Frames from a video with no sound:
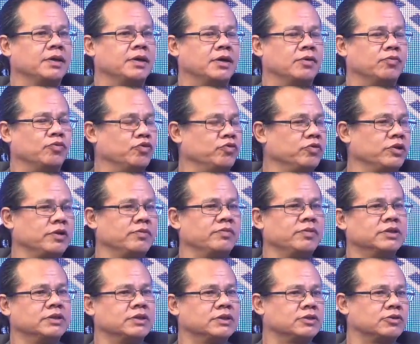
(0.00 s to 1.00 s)
moving
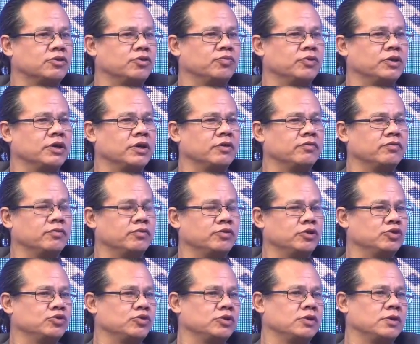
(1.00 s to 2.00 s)
images from the
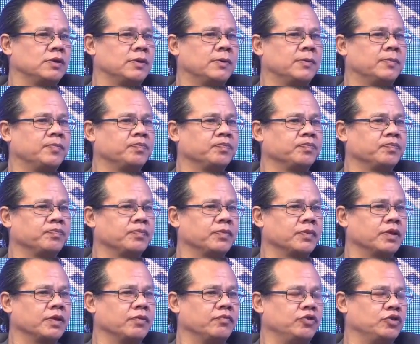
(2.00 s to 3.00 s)
visual um,
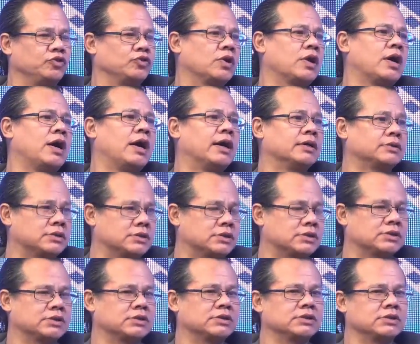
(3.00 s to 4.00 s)
visual
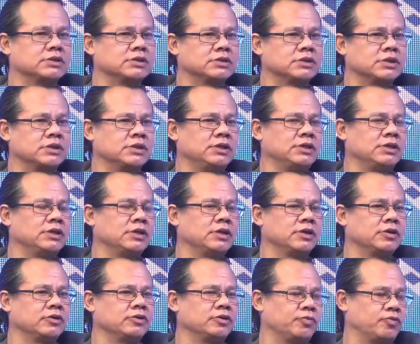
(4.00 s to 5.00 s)
arts, the
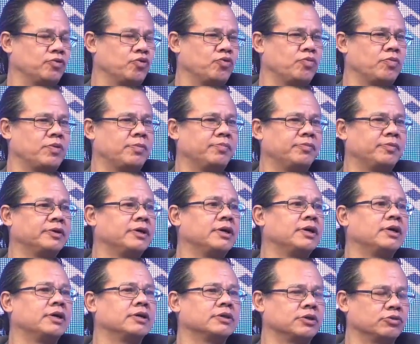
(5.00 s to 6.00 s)

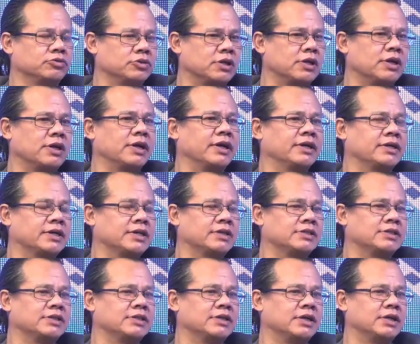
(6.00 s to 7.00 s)
diploma, Toxale,
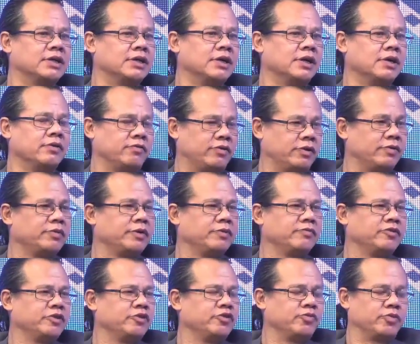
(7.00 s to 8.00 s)
Exicida, film and
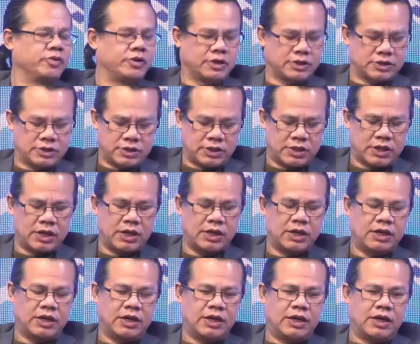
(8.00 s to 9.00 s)
video production. Da.
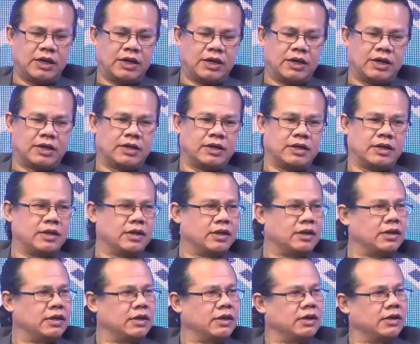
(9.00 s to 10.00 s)
Mm. That is after your
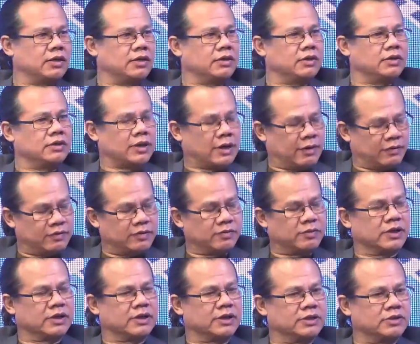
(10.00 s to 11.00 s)
graduation? After
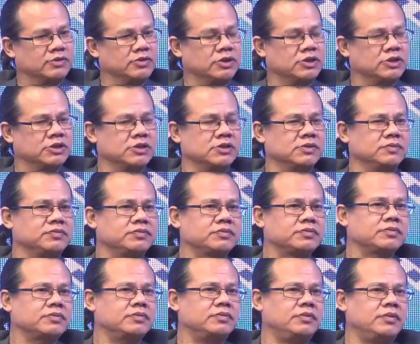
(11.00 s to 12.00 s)
my graduation. Okay.
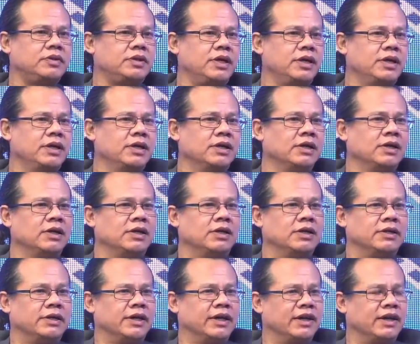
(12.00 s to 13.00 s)
Mm.
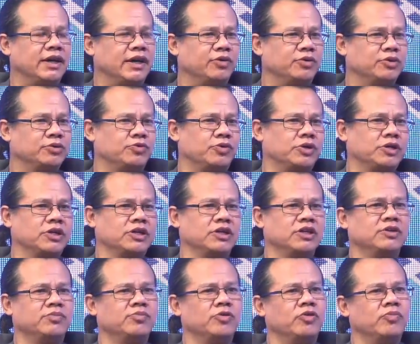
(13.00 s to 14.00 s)
Then I was working
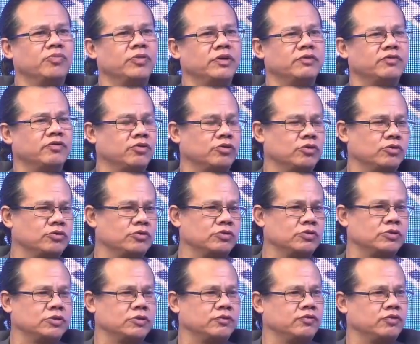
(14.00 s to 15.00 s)
in Bombay for
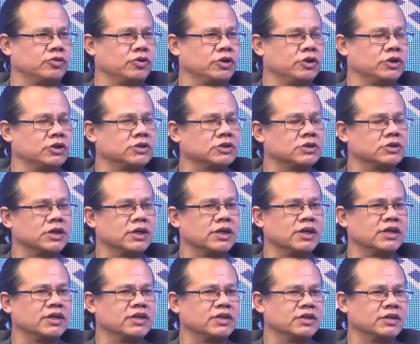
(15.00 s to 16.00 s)
three, four years mm.
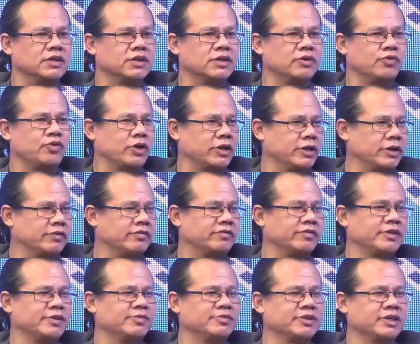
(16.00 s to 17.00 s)
and uh, Wadia
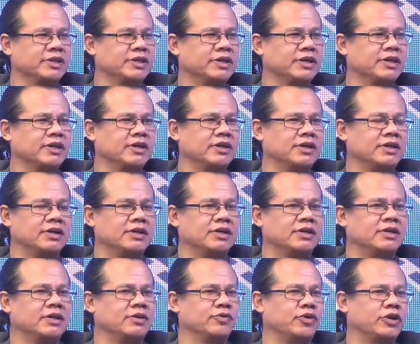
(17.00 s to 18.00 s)
Films and uh,
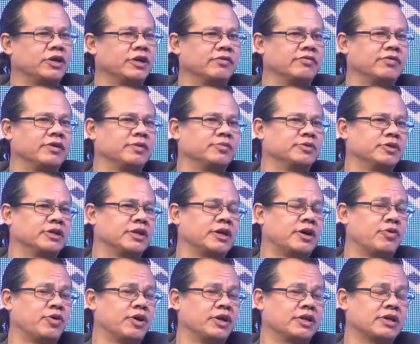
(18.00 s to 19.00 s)
Wadia Films and
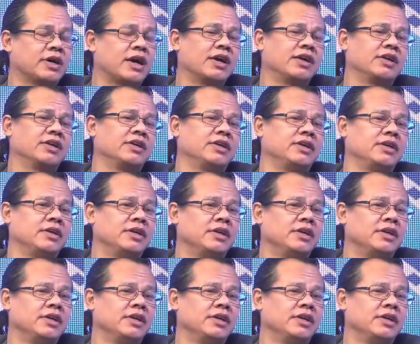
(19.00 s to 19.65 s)
Hawaii Thainagi,